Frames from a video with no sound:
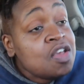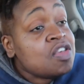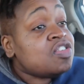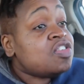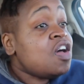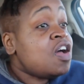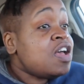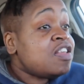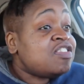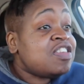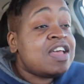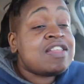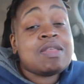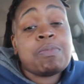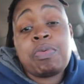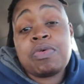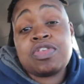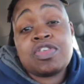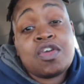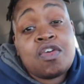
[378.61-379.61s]
So she had
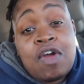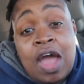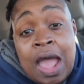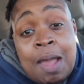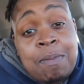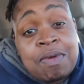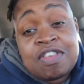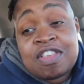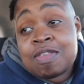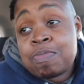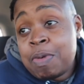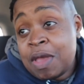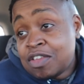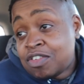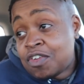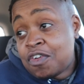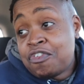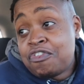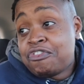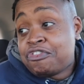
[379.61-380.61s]
to prescribe a
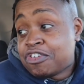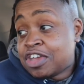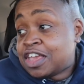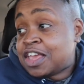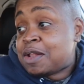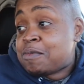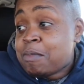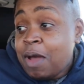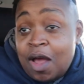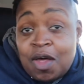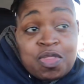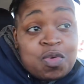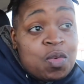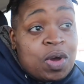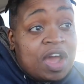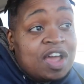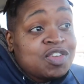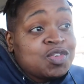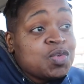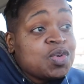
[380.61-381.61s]
special freaking
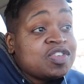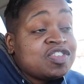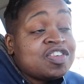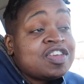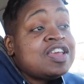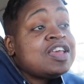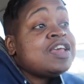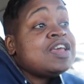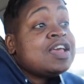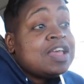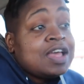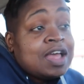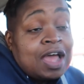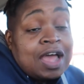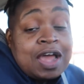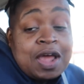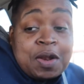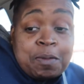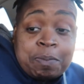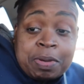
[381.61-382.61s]
mouthwash, which
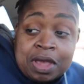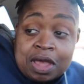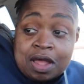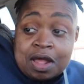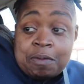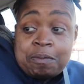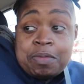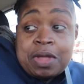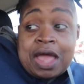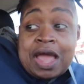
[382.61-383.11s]
I gotta pick up.